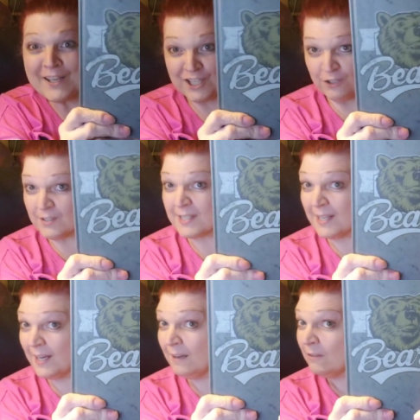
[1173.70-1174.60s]
Do you
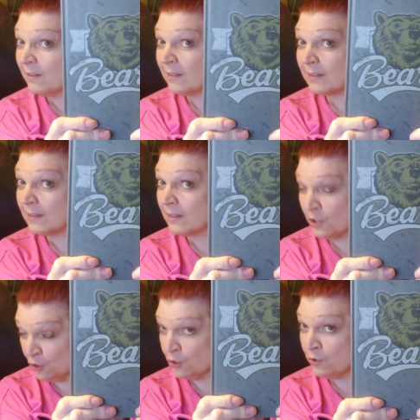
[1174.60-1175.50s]
see?
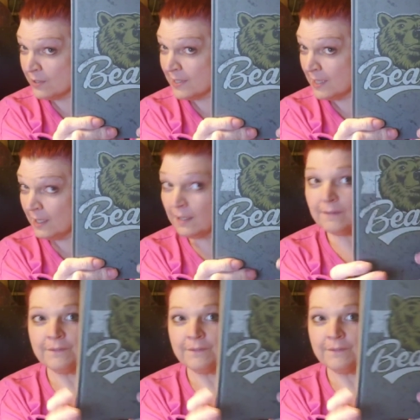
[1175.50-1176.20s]
Do you see?